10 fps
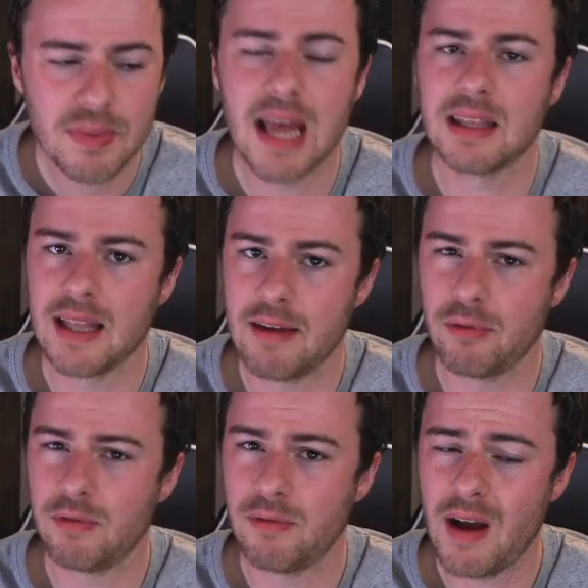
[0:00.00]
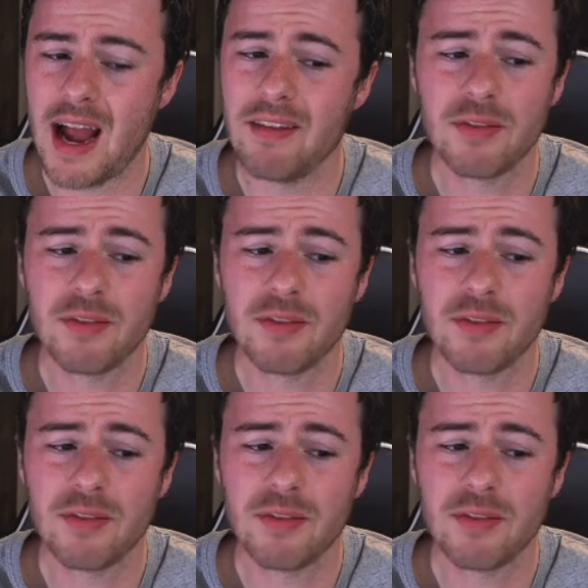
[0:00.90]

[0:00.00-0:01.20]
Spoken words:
at level 5.